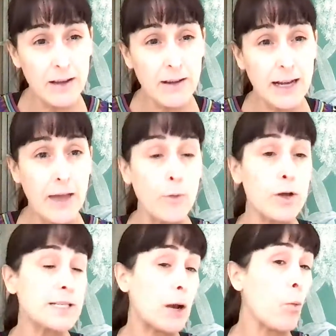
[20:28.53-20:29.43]
in other
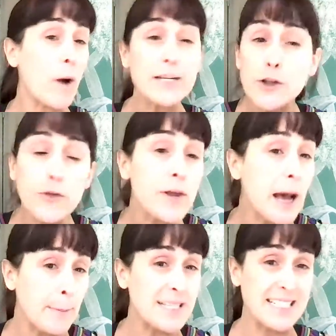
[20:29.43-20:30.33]
words, like 1 to 3
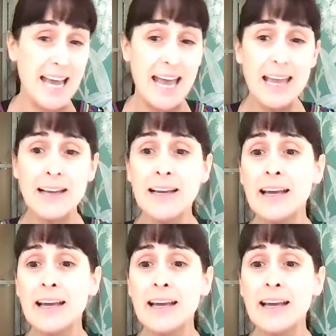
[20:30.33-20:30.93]
cups a day,